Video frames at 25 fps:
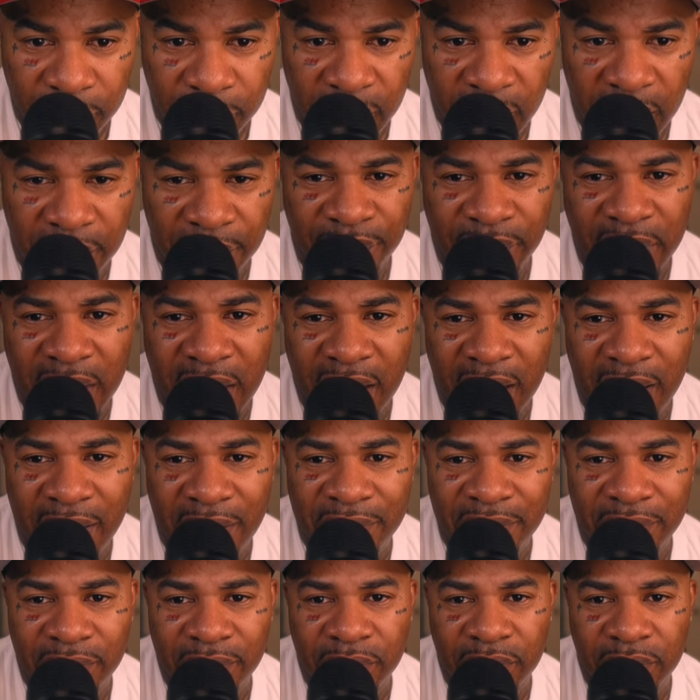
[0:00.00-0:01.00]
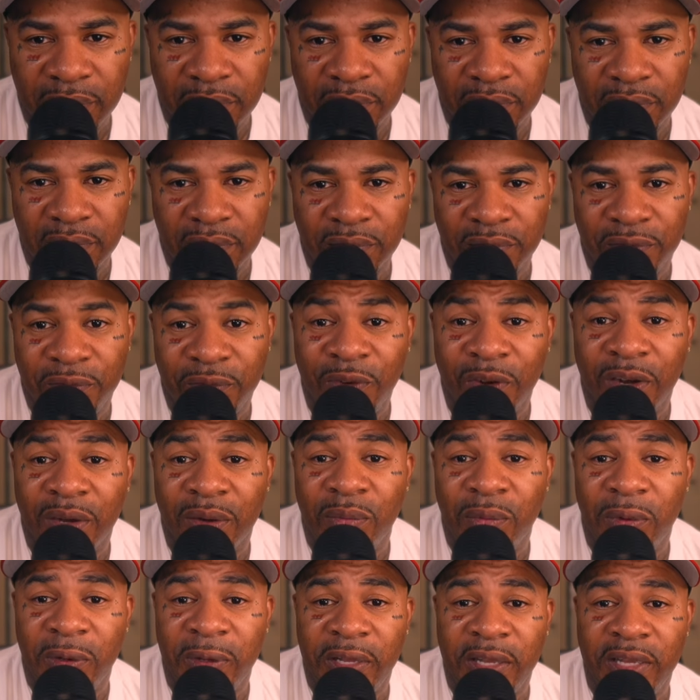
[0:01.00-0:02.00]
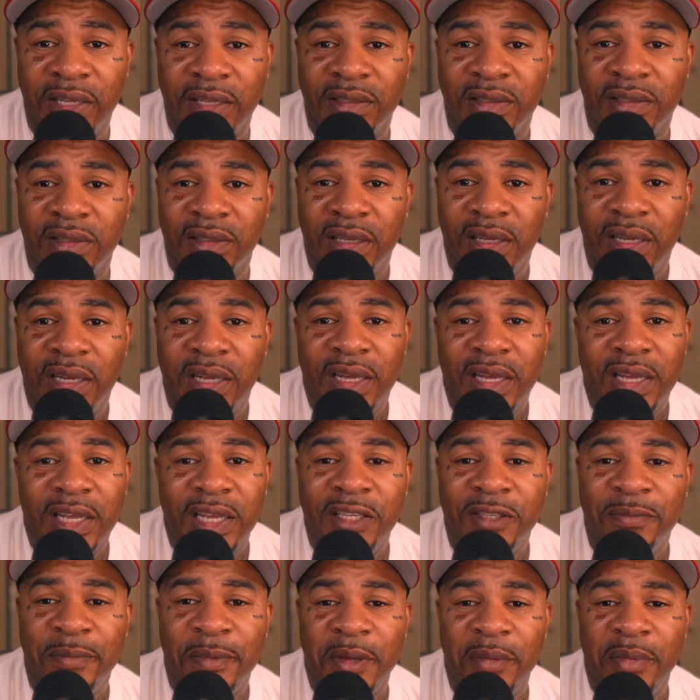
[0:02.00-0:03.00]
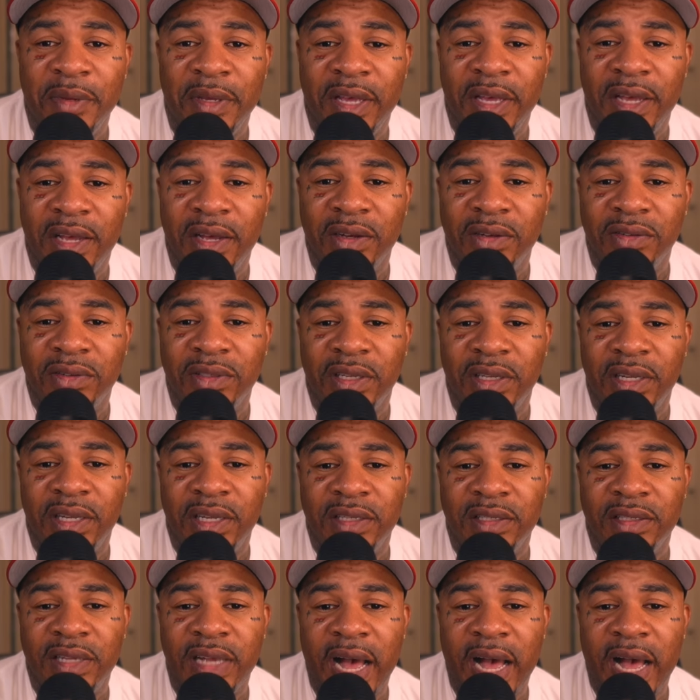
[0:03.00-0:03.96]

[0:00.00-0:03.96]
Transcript: If y'all fuck with his BBLs and his